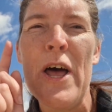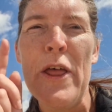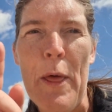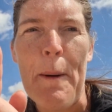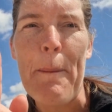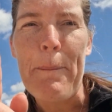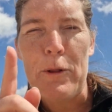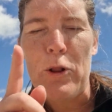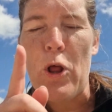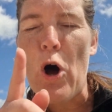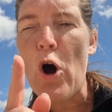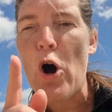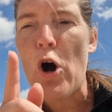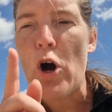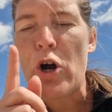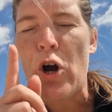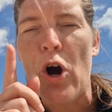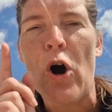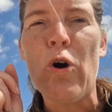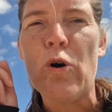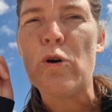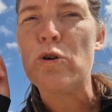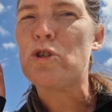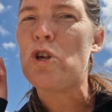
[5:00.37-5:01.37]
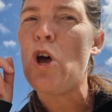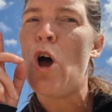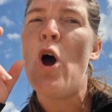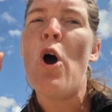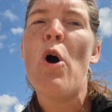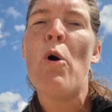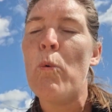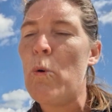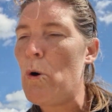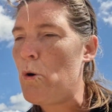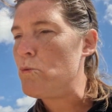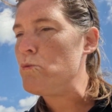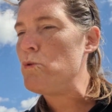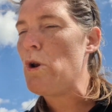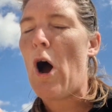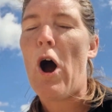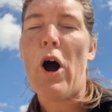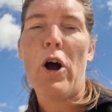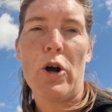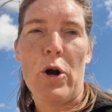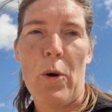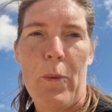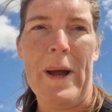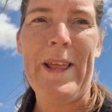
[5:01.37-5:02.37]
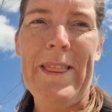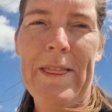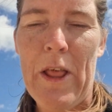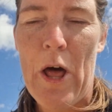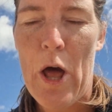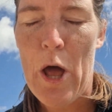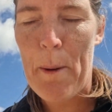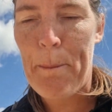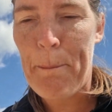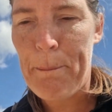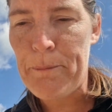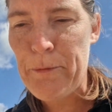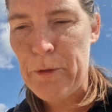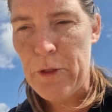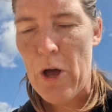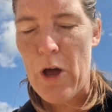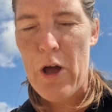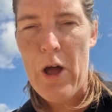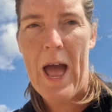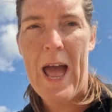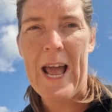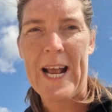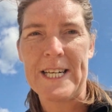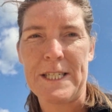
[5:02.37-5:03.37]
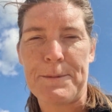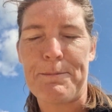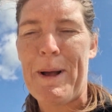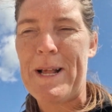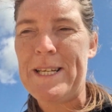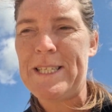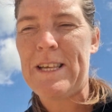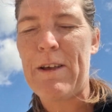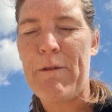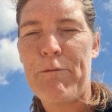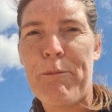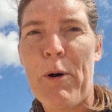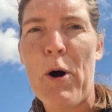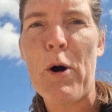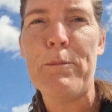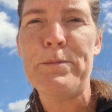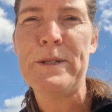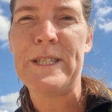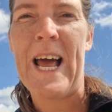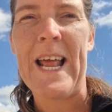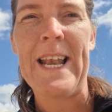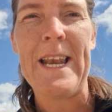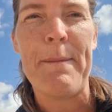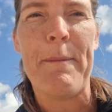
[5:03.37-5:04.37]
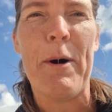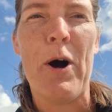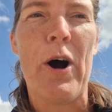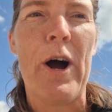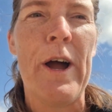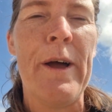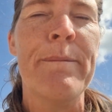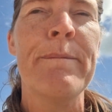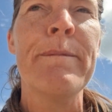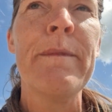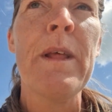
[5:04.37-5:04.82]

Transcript: that locals will not go in the expensive pubs anymore,